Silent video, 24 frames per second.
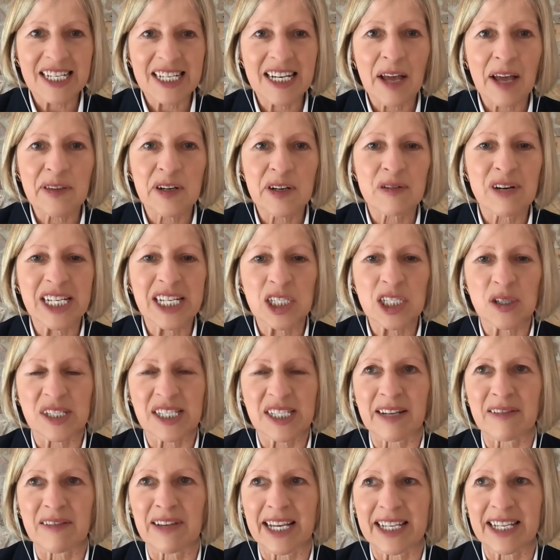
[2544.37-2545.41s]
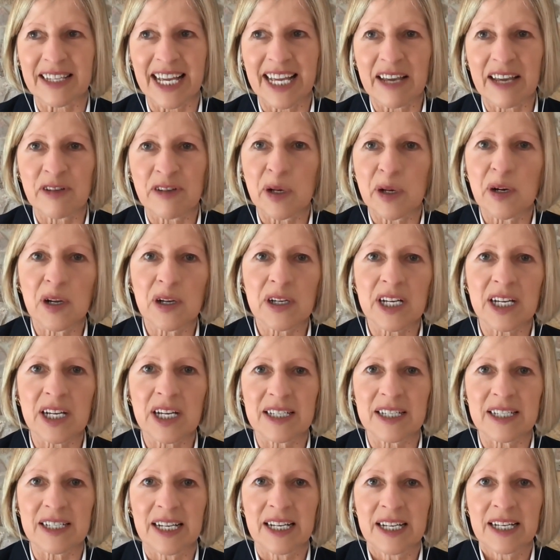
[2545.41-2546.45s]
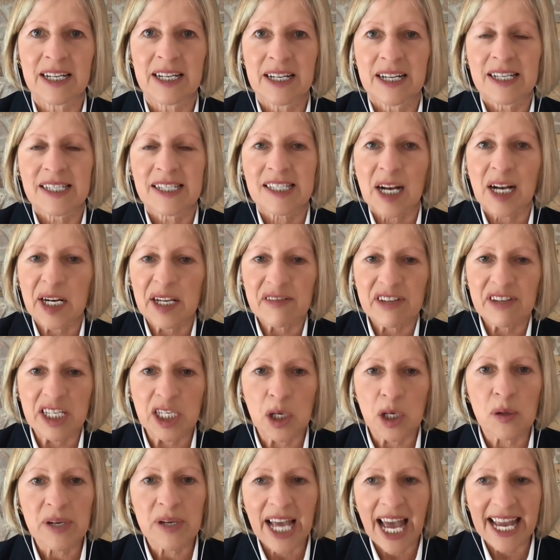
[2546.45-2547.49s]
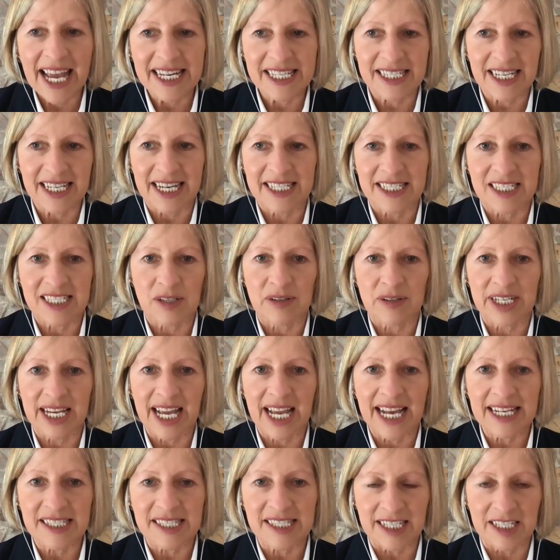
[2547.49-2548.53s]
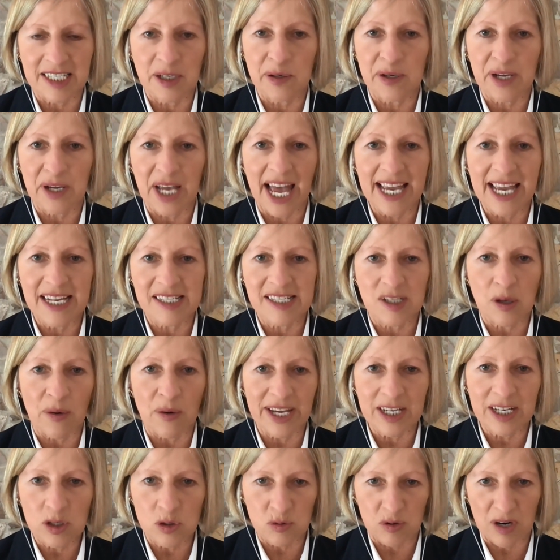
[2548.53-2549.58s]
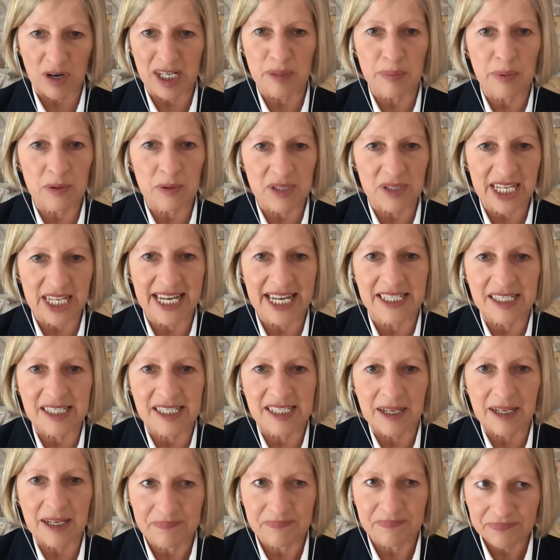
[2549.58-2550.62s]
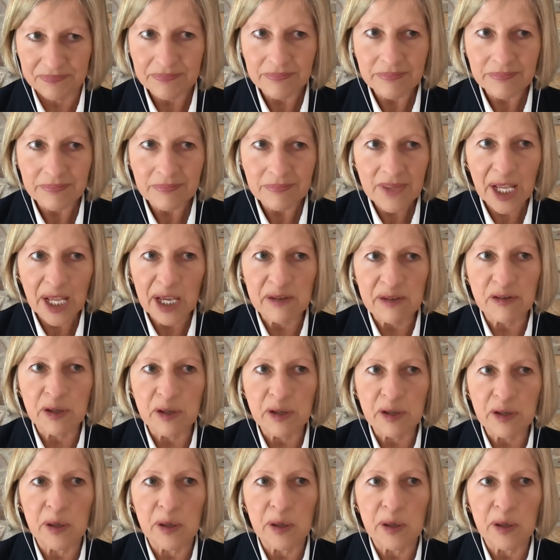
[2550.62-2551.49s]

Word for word: I, another interesting thing that if you look at, certainly the U K data, and Cancer U K has got incredible data. If you